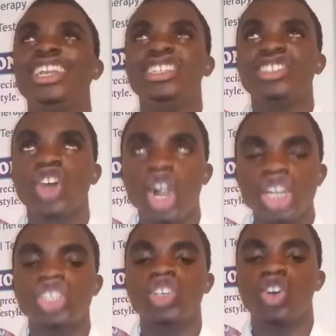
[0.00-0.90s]
is
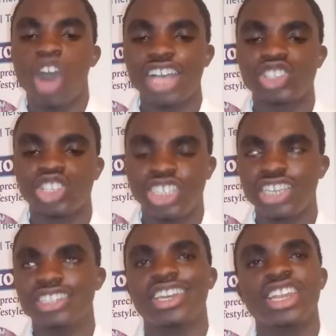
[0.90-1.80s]
also
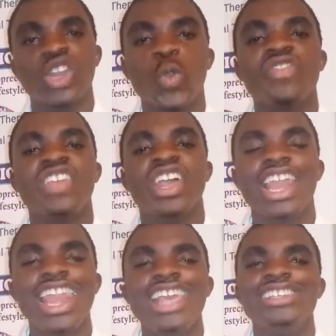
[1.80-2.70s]
associated with the
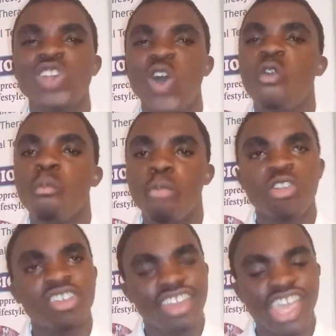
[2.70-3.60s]
release of
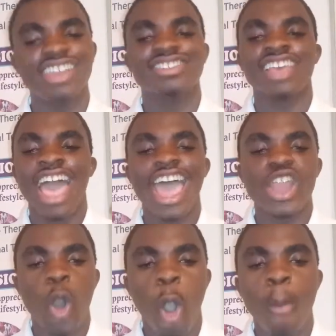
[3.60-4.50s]
proteins and
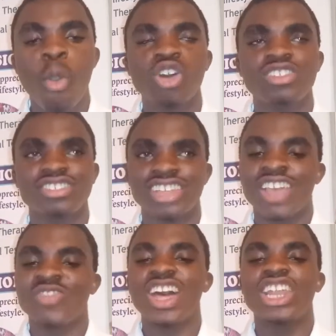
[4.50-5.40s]
hormones
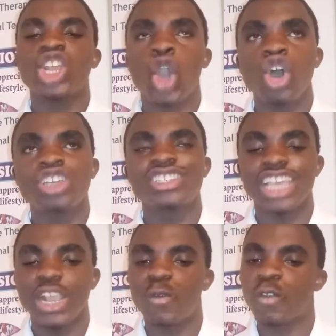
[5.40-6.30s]
that cause
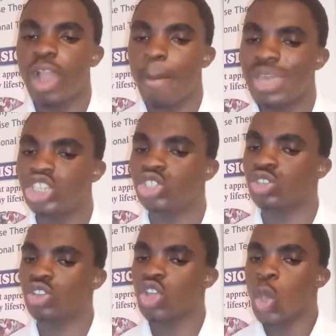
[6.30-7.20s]
inflammation,
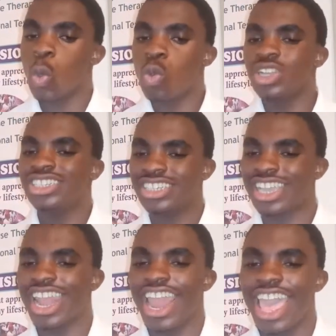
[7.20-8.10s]
which
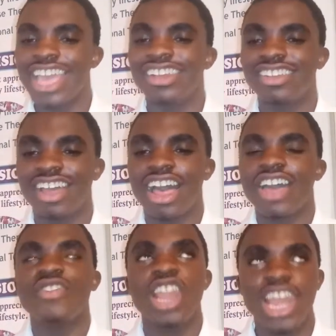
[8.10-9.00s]
can enter
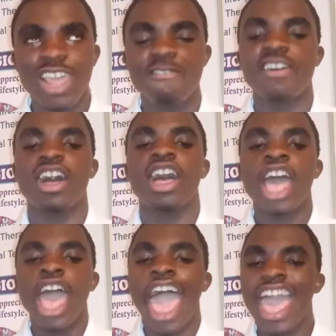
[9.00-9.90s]
the liver,
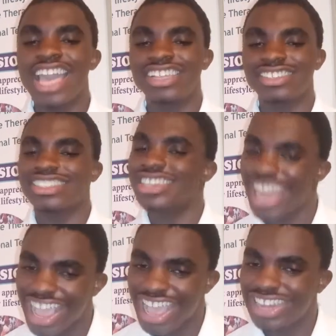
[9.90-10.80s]
hence,
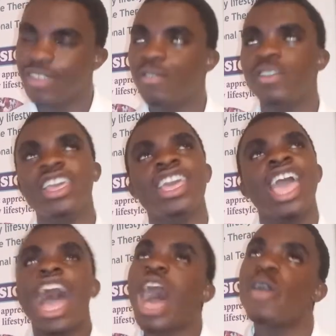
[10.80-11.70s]
negatively
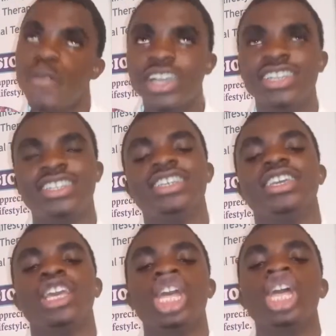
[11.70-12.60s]
affecting